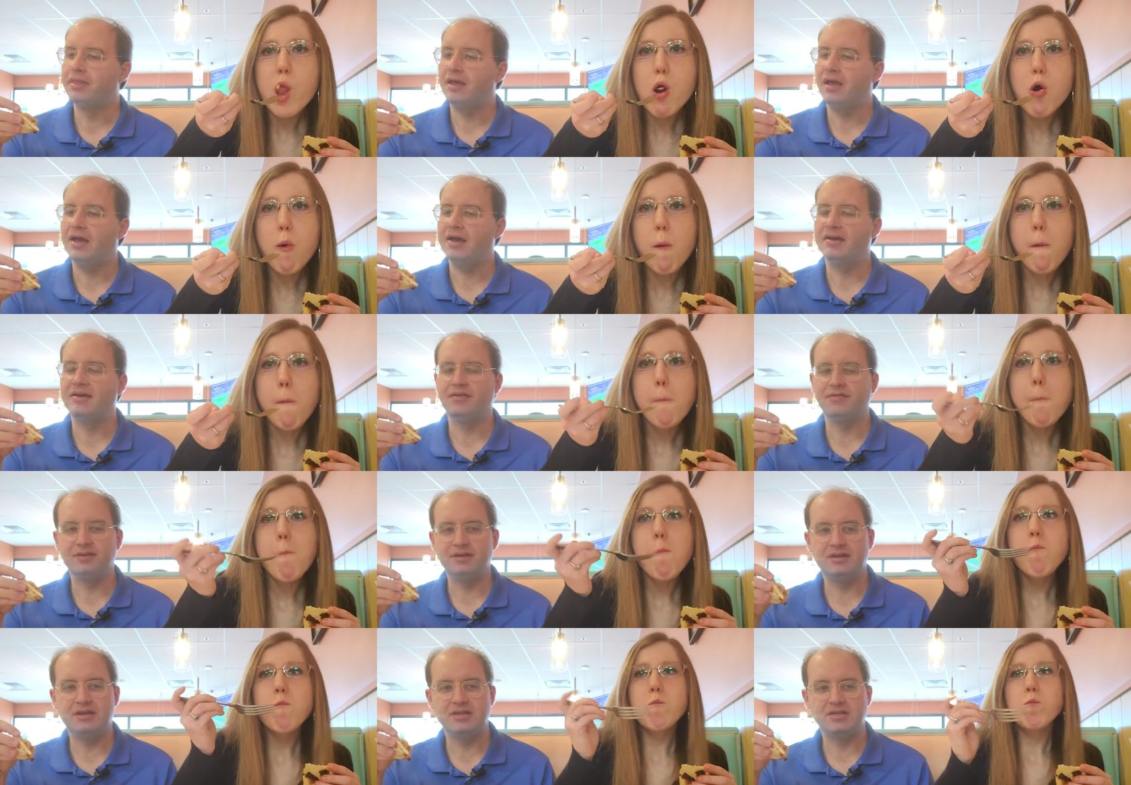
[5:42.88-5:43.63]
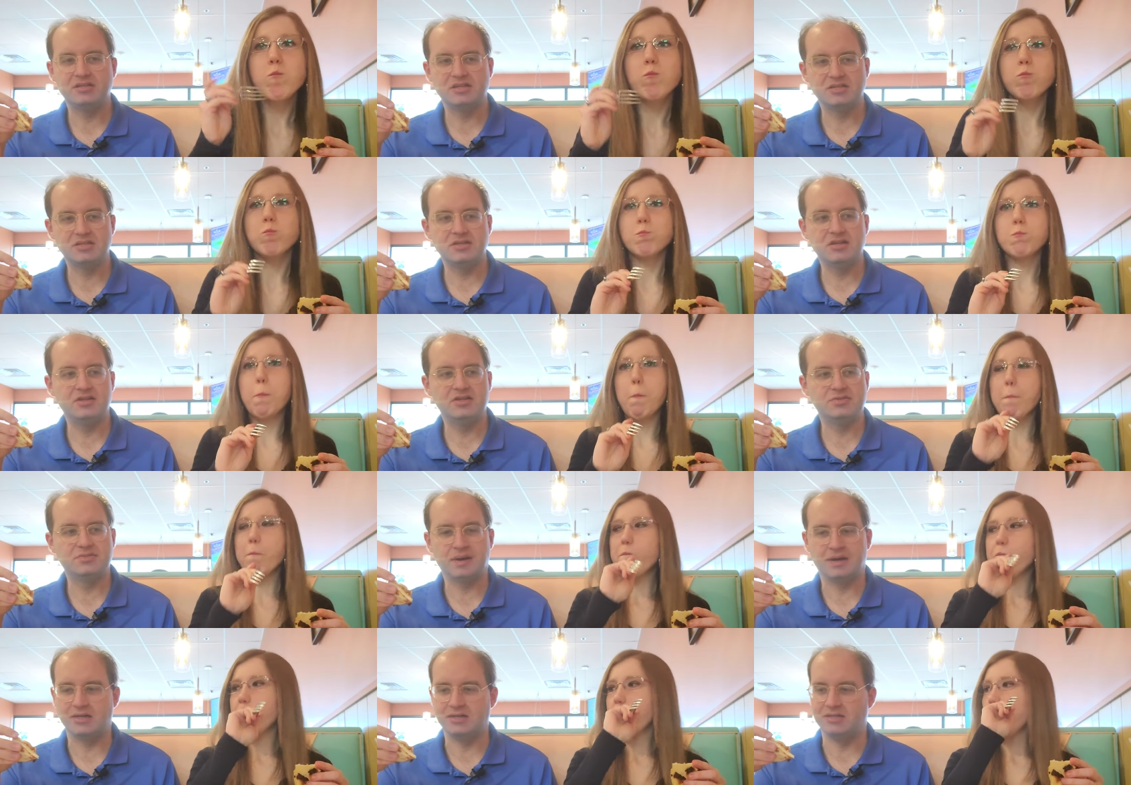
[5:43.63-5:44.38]
Speaker 1: I can definitely taste this in
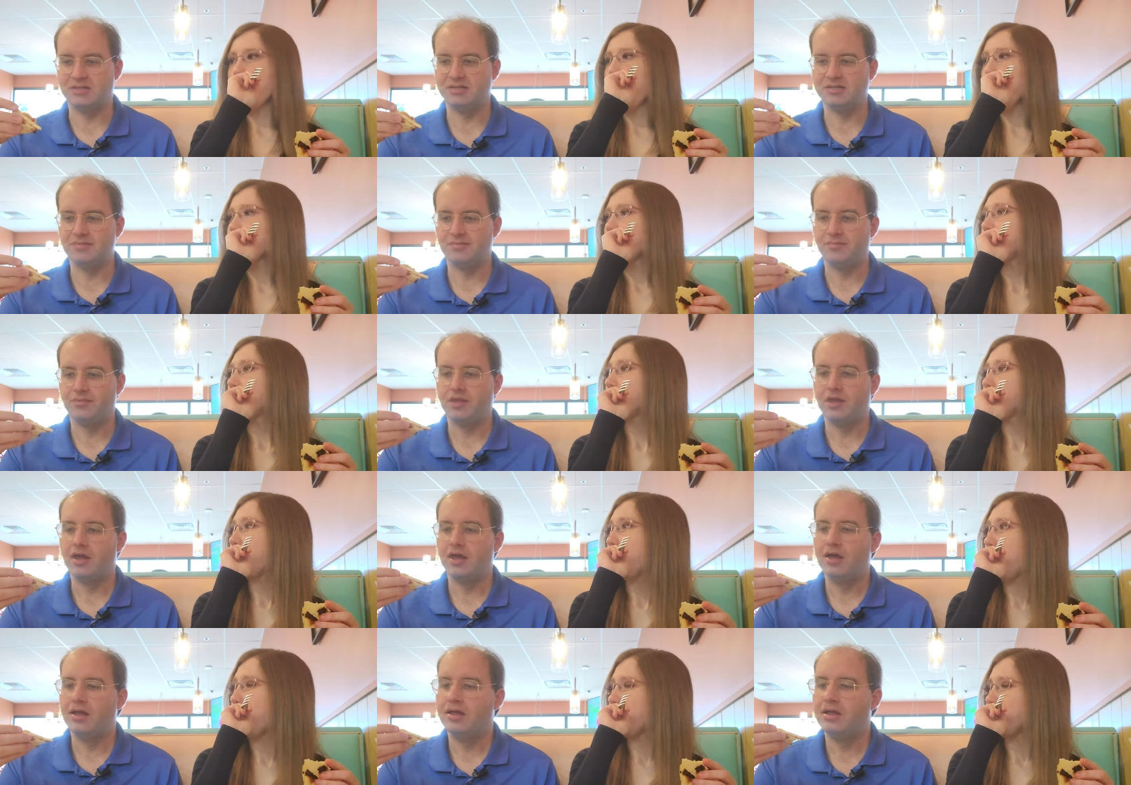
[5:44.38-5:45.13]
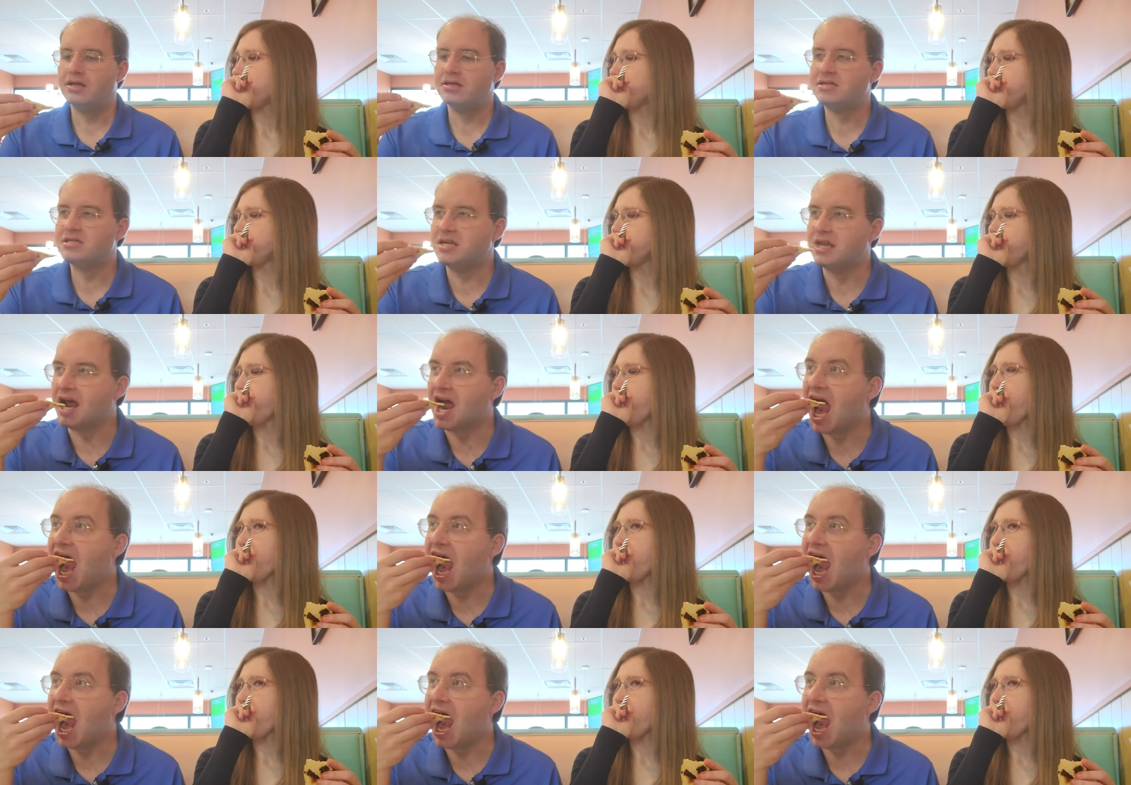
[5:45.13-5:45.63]
spices. Let's see.